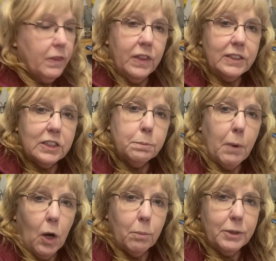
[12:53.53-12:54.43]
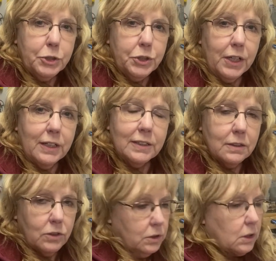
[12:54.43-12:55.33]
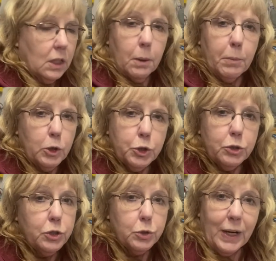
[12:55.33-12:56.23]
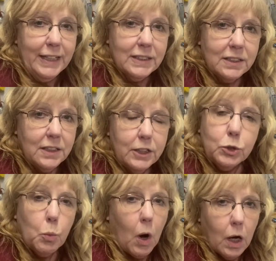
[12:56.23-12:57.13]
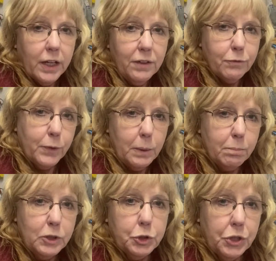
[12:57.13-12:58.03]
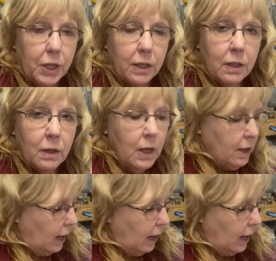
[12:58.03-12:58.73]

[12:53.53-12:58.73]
This small machine is just a commercial straight stitch walking foot machine.